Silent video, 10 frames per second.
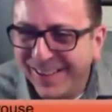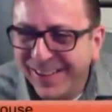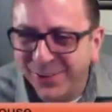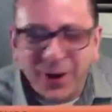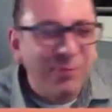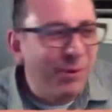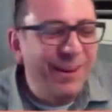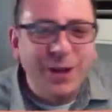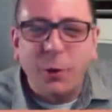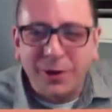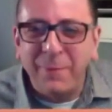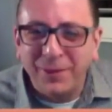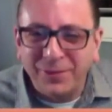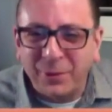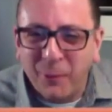He was offering to go get
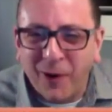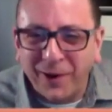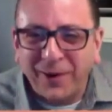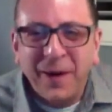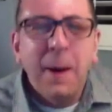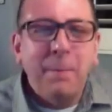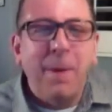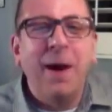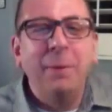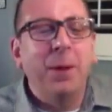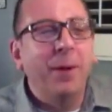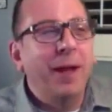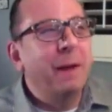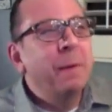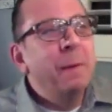me some water. Mind blowing.
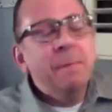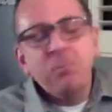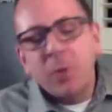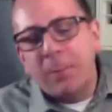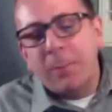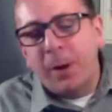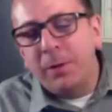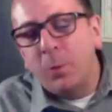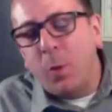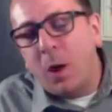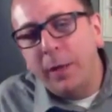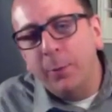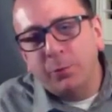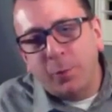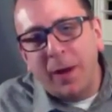And apparently while
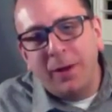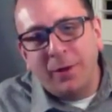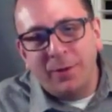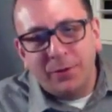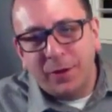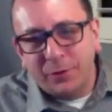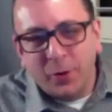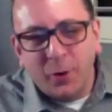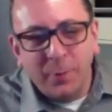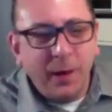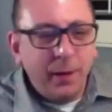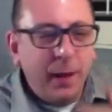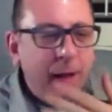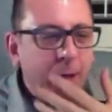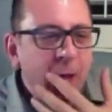he was writing on this at his home in
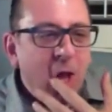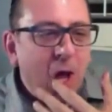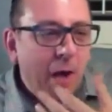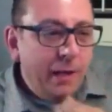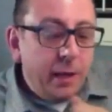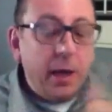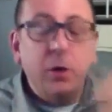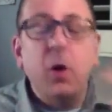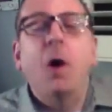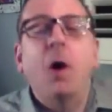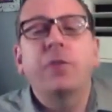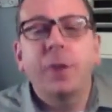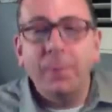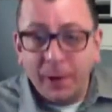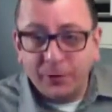L.A., he got
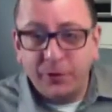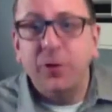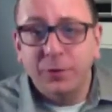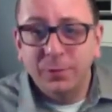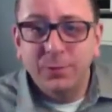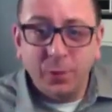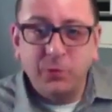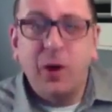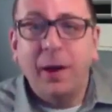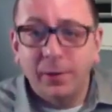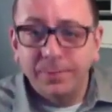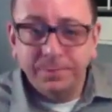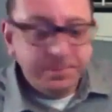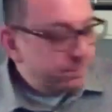constant messages from Jagger.